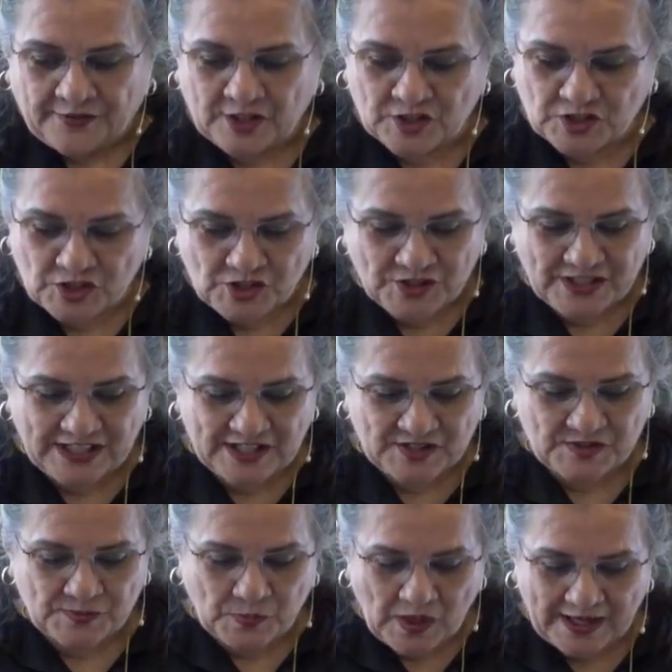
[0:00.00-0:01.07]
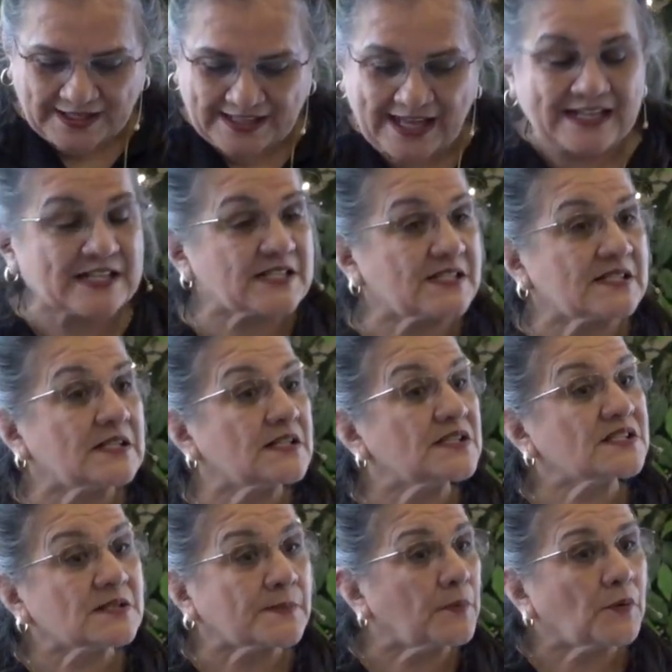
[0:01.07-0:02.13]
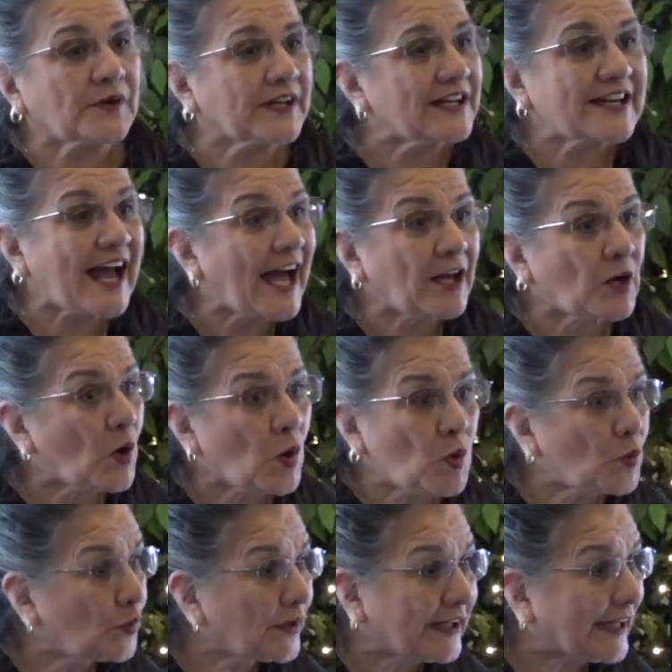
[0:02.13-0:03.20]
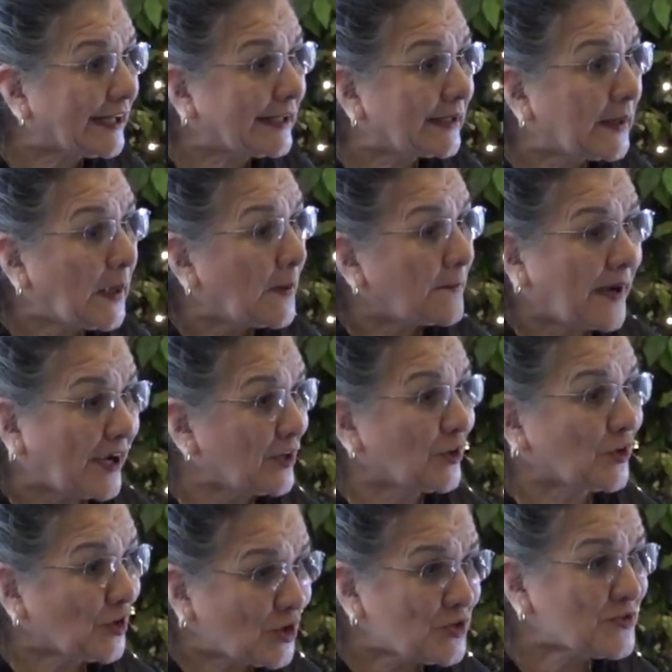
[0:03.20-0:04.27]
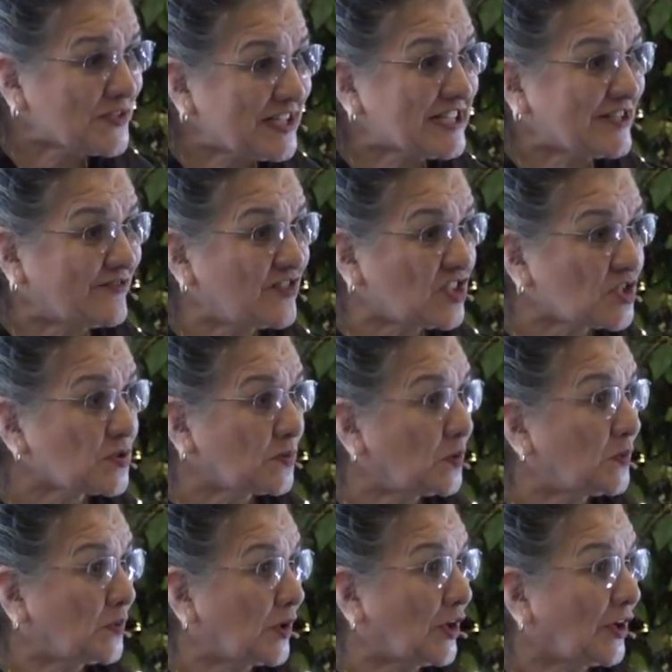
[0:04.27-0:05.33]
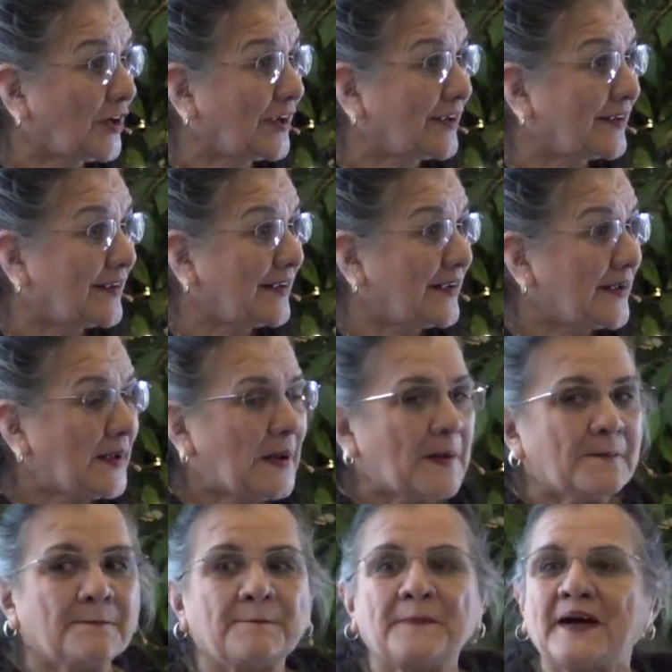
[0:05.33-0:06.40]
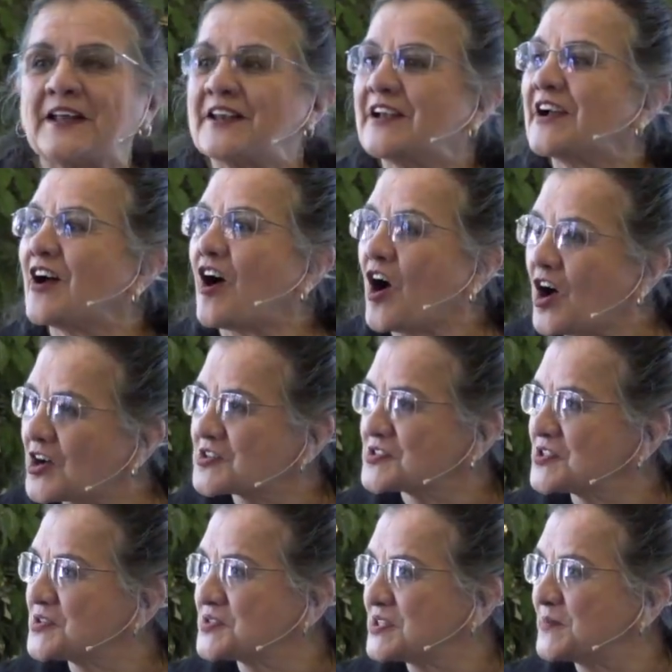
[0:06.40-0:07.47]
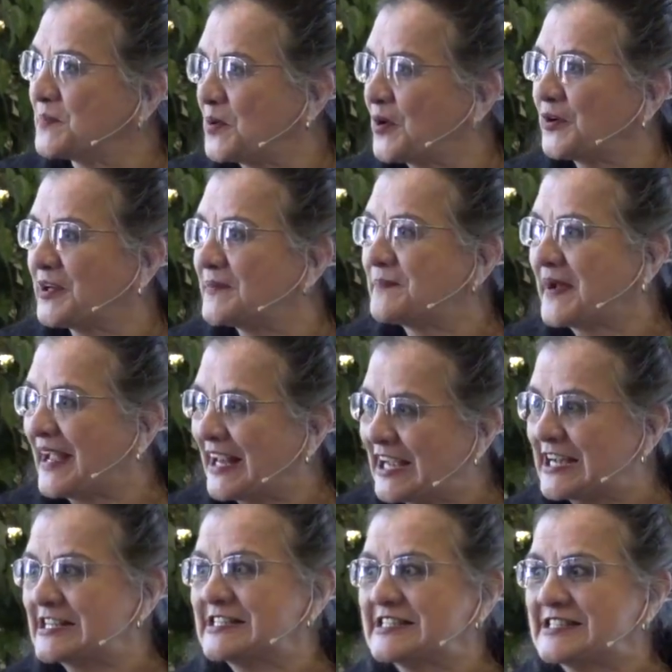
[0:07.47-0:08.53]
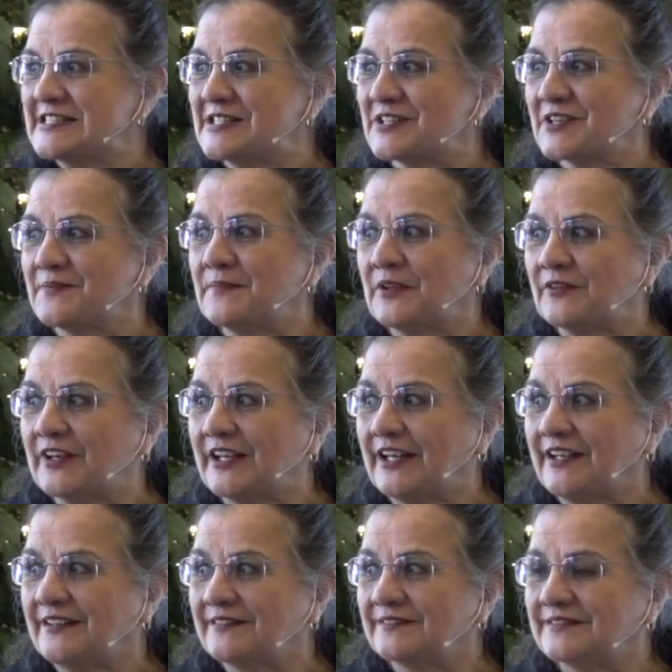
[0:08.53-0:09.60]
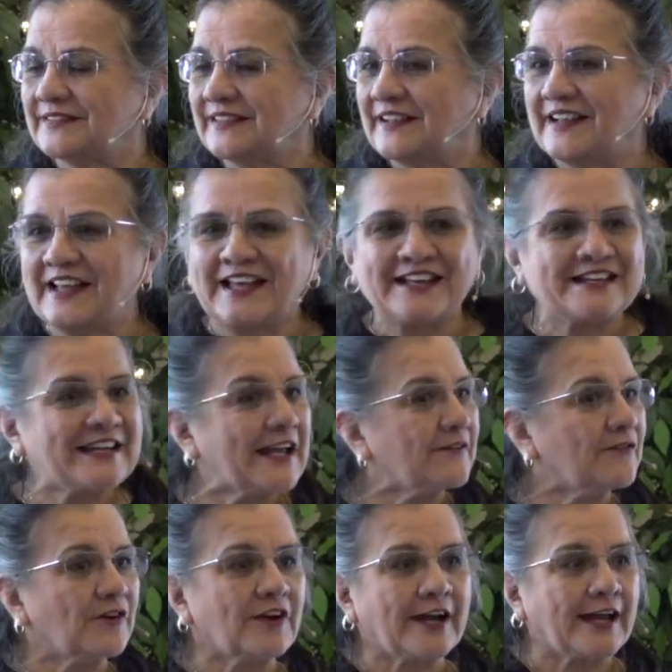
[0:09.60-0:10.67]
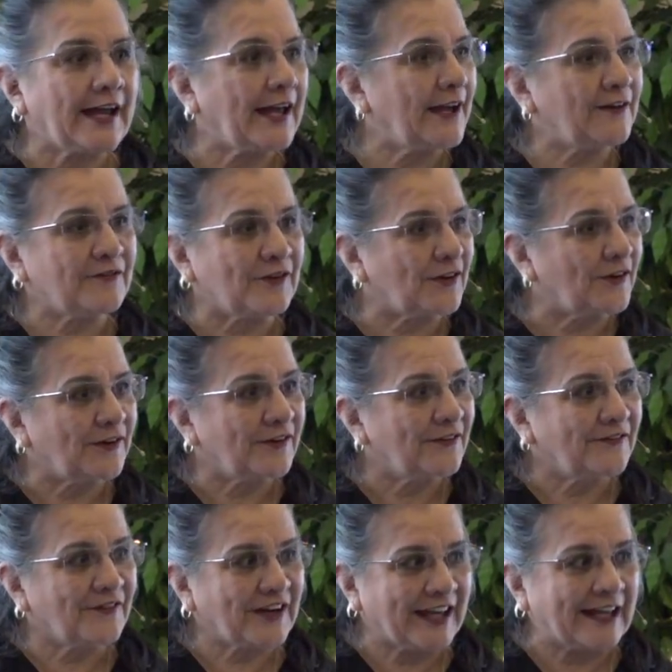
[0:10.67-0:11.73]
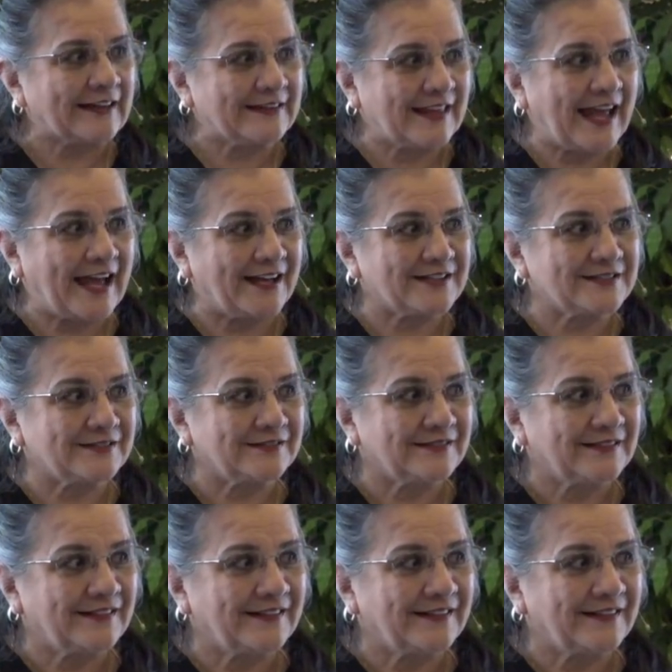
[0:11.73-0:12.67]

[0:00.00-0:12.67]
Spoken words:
The journey is one that is supported not only by your own individual work, but also supported by us as a community. Never, ever forget that.